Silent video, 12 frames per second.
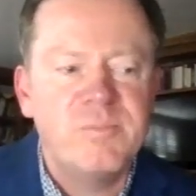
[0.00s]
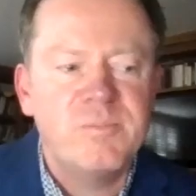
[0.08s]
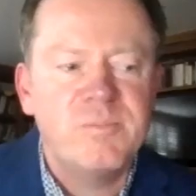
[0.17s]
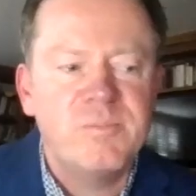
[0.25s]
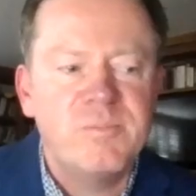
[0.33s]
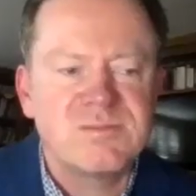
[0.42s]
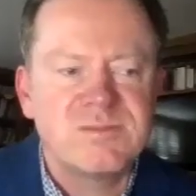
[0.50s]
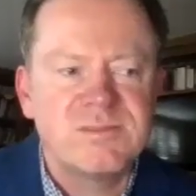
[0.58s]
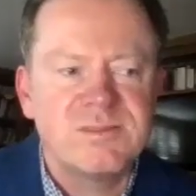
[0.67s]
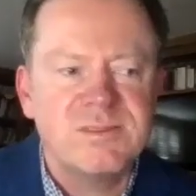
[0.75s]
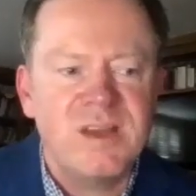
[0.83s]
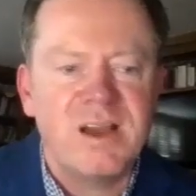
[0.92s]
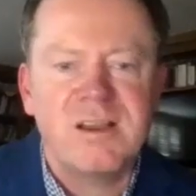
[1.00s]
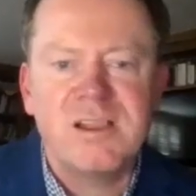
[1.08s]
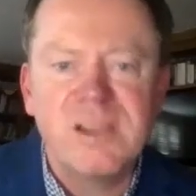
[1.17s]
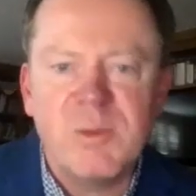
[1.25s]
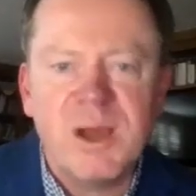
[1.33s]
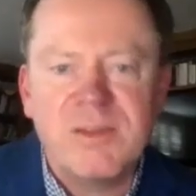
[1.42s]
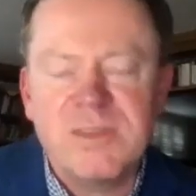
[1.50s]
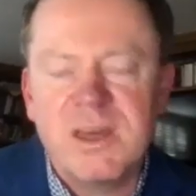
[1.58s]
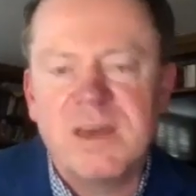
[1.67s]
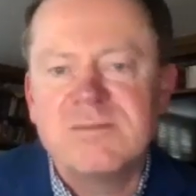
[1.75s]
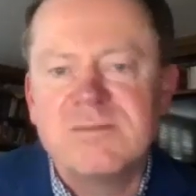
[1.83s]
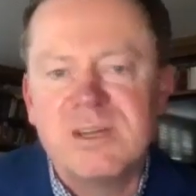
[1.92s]
what's not clear about
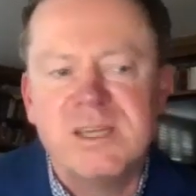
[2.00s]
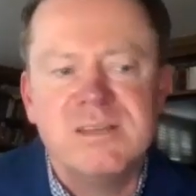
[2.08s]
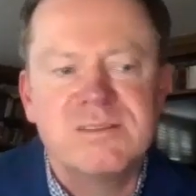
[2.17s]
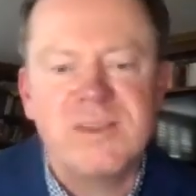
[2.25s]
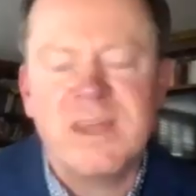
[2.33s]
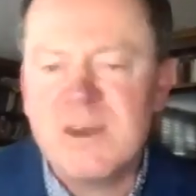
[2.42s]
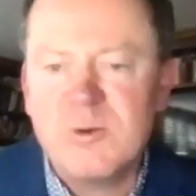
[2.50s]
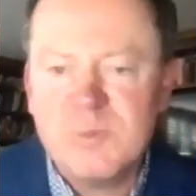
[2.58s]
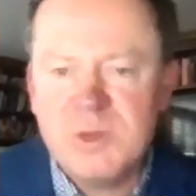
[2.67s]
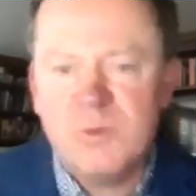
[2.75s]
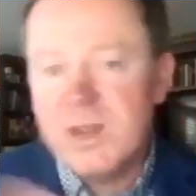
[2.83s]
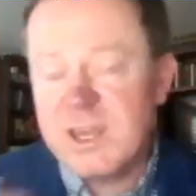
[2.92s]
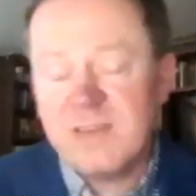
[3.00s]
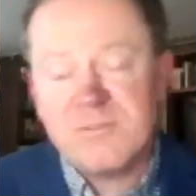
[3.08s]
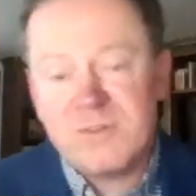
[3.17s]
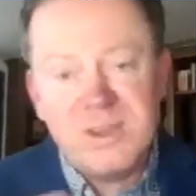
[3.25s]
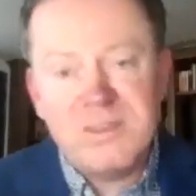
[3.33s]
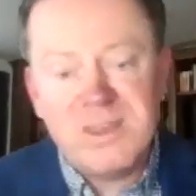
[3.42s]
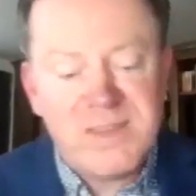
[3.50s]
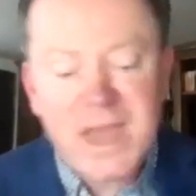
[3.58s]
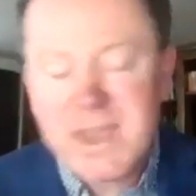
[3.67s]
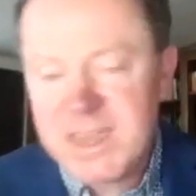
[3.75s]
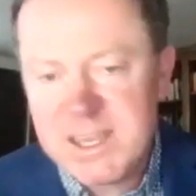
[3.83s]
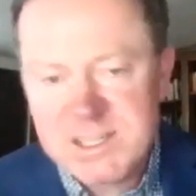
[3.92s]
that, right? So that would be one in
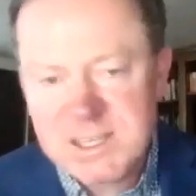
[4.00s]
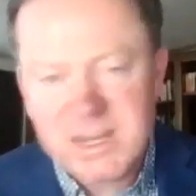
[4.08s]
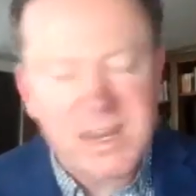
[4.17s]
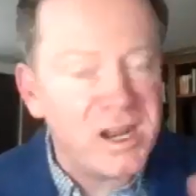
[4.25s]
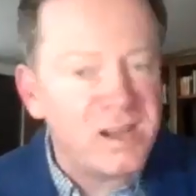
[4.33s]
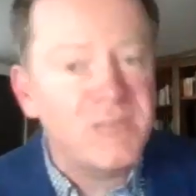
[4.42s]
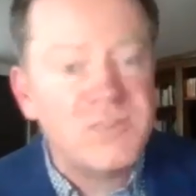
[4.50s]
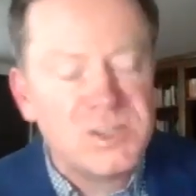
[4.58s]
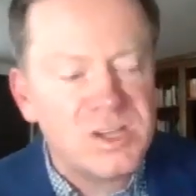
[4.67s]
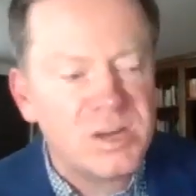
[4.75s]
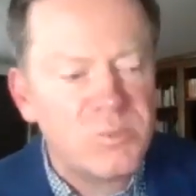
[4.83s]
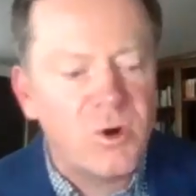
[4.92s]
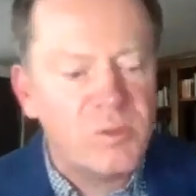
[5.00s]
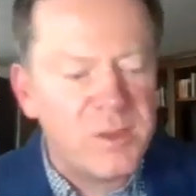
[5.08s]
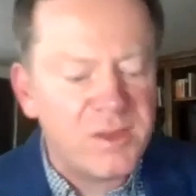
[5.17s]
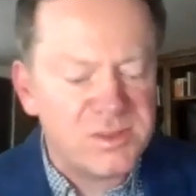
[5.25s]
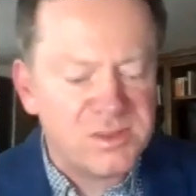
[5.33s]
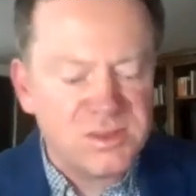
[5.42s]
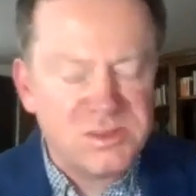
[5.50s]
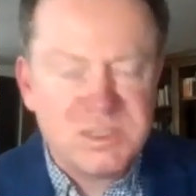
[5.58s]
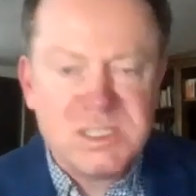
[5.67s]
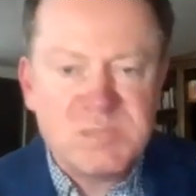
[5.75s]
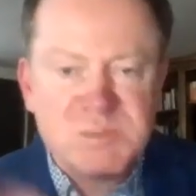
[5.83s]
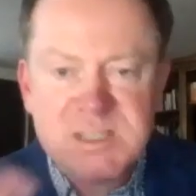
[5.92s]
that case. And I love to talk more about
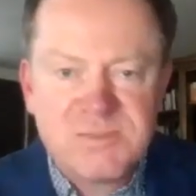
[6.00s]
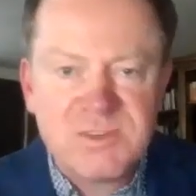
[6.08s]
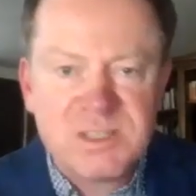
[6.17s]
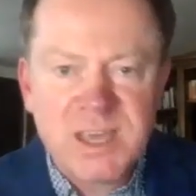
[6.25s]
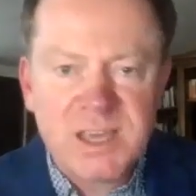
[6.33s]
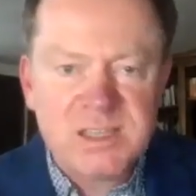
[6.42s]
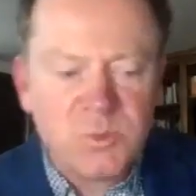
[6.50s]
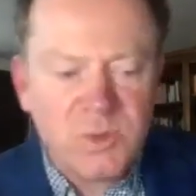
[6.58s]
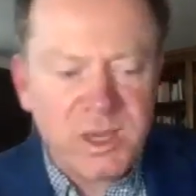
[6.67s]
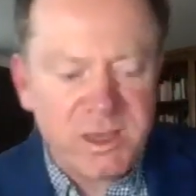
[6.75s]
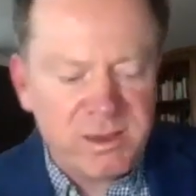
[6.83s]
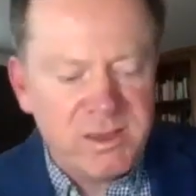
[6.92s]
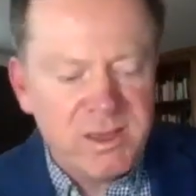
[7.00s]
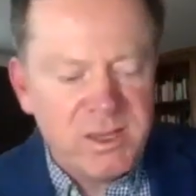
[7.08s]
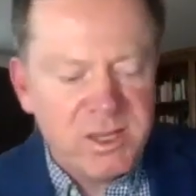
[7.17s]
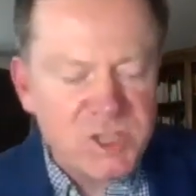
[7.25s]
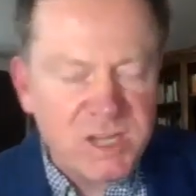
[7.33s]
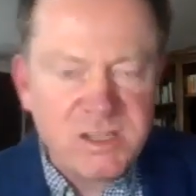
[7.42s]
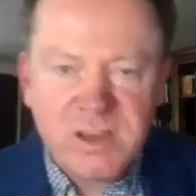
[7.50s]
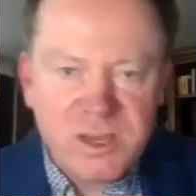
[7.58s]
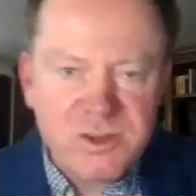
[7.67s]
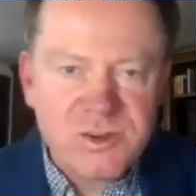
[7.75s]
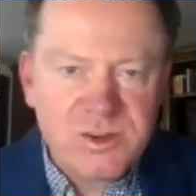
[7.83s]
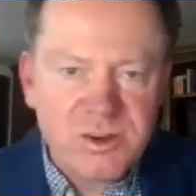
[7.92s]
these specific texts, the way John Donne
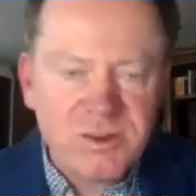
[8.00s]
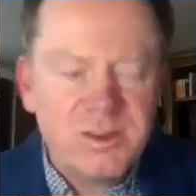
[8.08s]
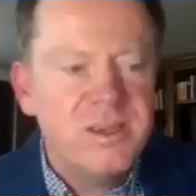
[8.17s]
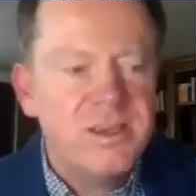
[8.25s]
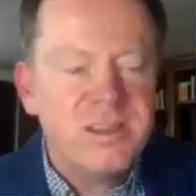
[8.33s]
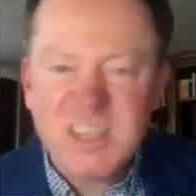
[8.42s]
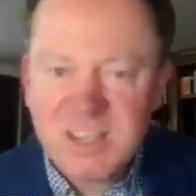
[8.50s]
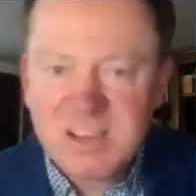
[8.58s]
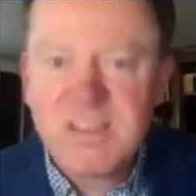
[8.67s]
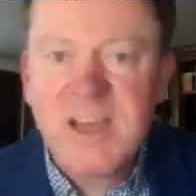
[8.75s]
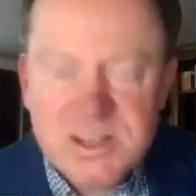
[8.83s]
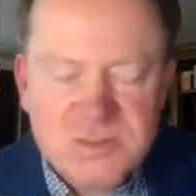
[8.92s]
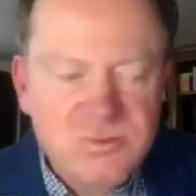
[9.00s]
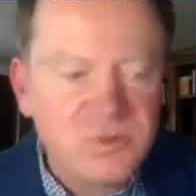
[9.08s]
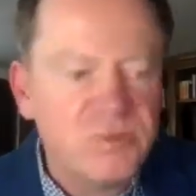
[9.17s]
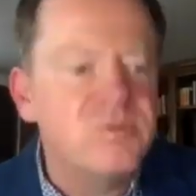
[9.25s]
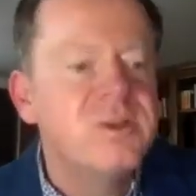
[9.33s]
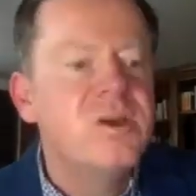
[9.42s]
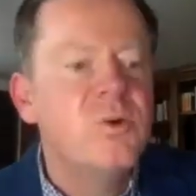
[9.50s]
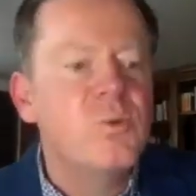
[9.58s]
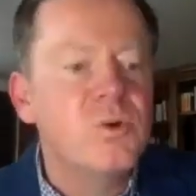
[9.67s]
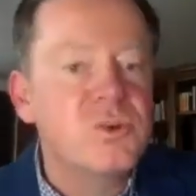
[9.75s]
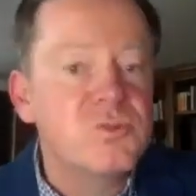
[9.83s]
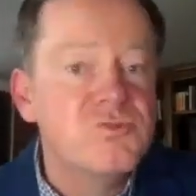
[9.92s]
Hunter, like in a classroom,
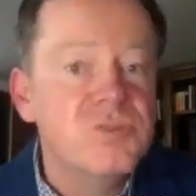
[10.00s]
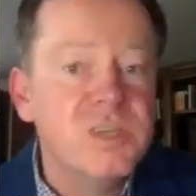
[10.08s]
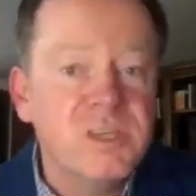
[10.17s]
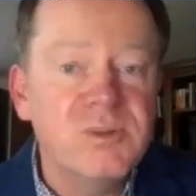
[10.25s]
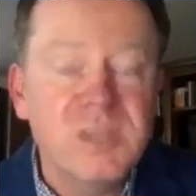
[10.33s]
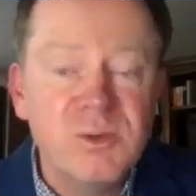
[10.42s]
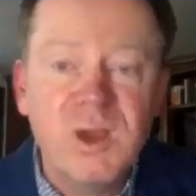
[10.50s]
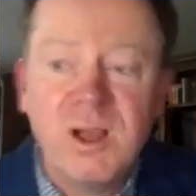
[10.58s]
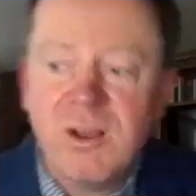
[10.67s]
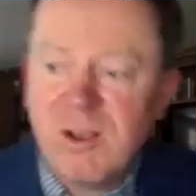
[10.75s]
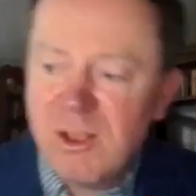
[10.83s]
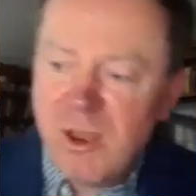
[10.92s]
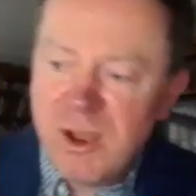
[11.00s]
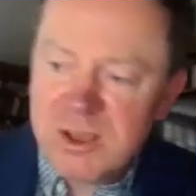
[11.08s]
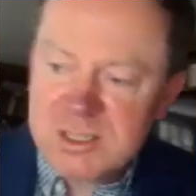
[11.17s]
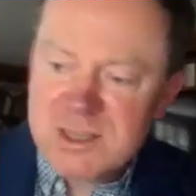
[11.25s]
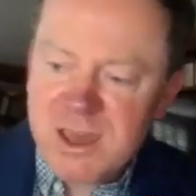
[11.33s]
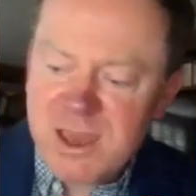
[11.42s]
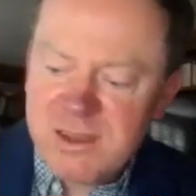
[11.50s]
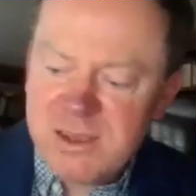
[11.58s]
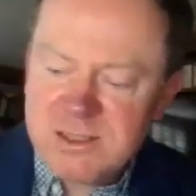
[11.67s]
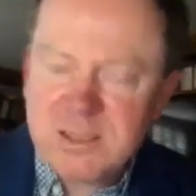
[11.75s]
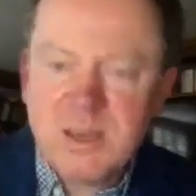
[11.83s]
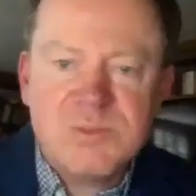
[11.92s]
works really, really well
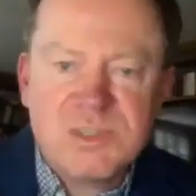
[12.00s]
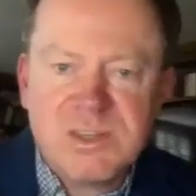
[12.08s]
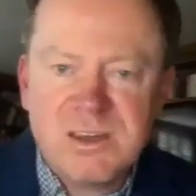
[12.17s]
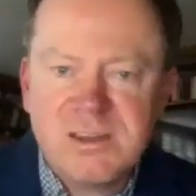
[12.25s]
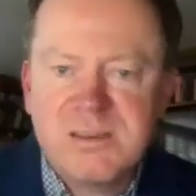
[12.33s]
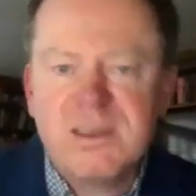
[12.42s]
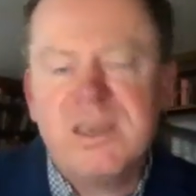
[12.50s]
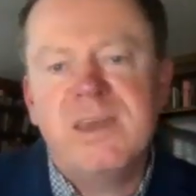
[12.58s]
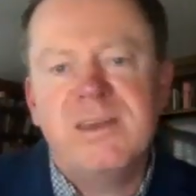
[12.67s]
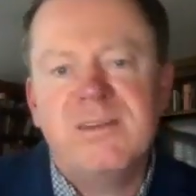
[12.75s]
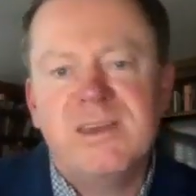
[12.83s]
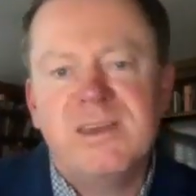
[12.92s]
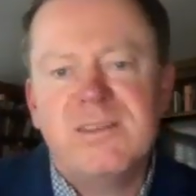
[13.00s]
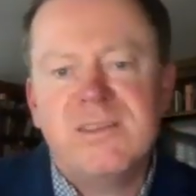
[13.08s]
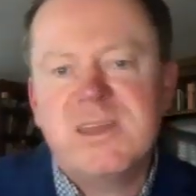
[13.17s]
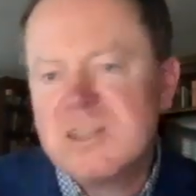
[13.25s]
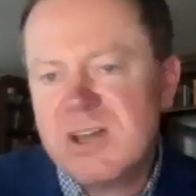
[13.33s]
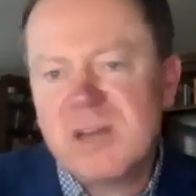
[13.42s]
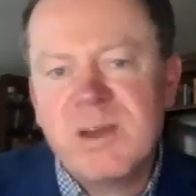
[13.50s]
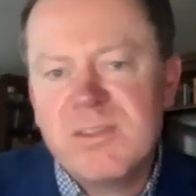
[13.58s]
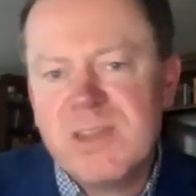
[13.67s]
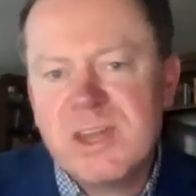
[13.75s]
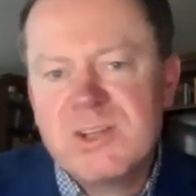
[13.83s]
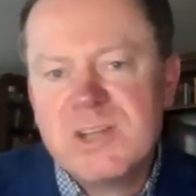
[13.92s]
alongside Tecumseh and the thing I talk about
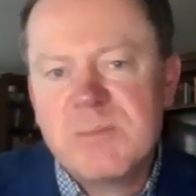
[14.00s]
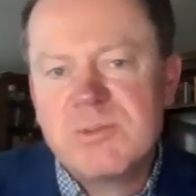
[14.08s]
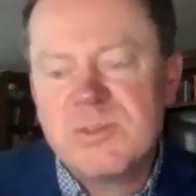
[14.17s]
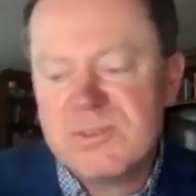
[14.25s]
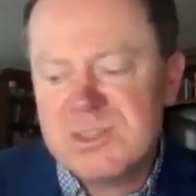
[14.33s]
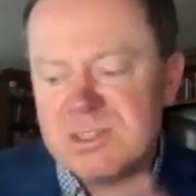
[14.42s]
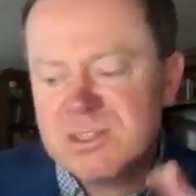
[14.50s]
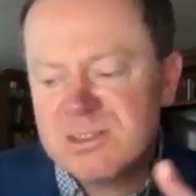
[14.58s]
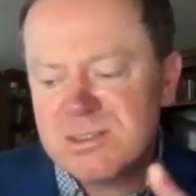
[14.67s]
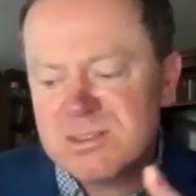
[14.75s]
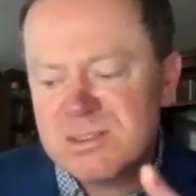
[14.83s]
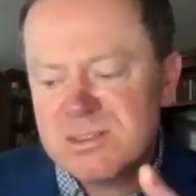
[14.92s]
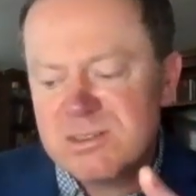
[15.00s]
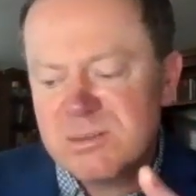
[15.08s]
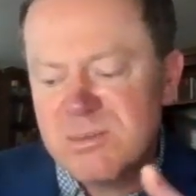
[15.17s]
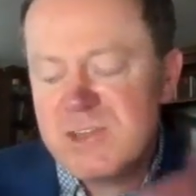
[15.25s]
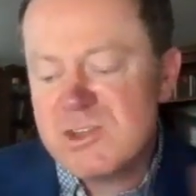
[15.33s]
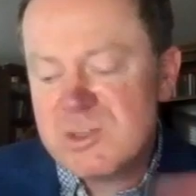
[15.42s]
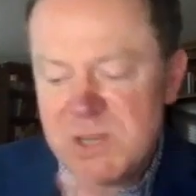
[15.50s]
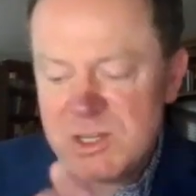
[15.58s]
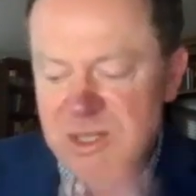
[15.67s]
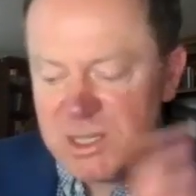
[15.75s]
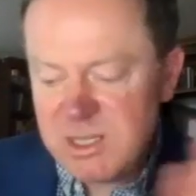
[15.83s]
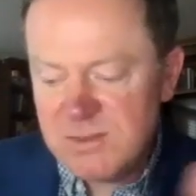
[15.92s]
in that chapter, the major
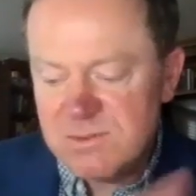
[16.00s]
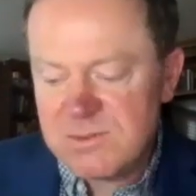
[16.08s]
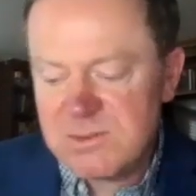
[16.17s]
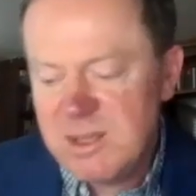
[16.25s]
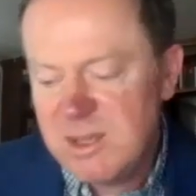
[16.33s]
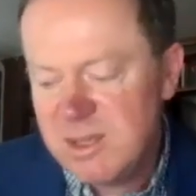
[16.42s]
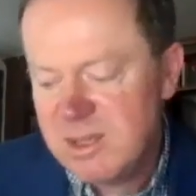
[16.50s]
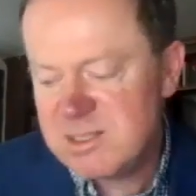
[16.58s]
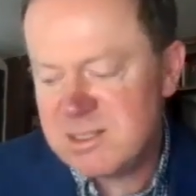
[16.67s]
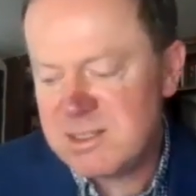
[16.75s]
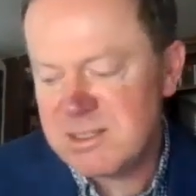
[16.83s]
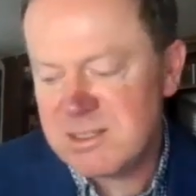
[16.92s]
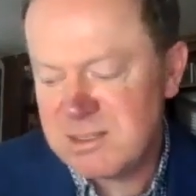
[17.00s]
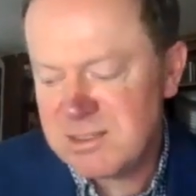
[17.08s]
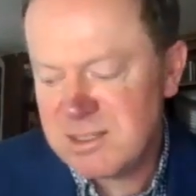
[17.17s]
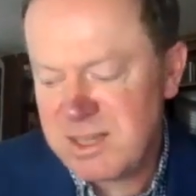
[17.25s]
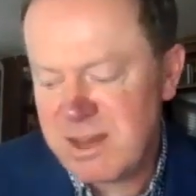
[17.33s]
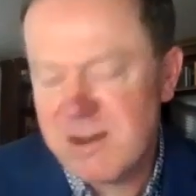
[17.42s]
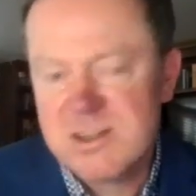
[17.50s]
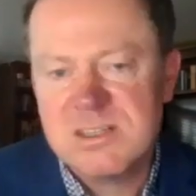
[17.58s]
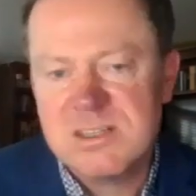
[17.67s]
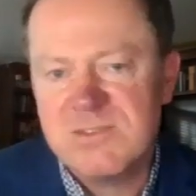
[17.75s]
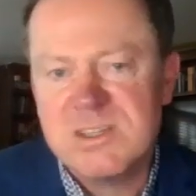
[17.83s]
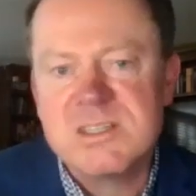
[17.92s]
speech that he gives to
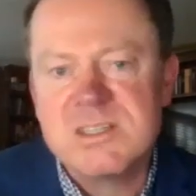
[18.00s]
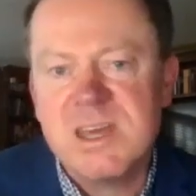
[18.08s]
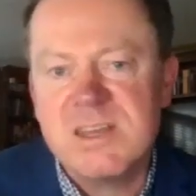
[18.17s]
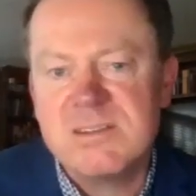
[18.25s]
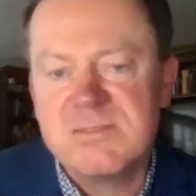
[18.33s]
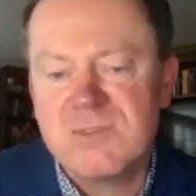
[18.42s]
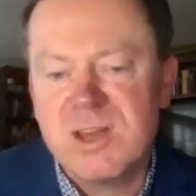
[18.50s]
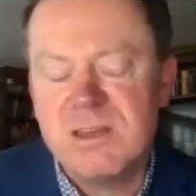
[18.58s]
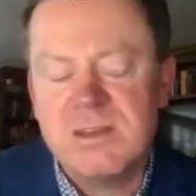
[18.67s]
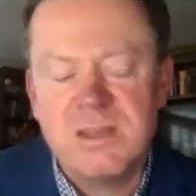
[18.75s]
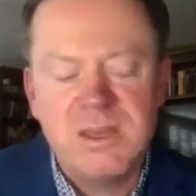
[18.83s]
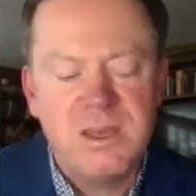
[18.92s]
Harrison at Vincennes, right?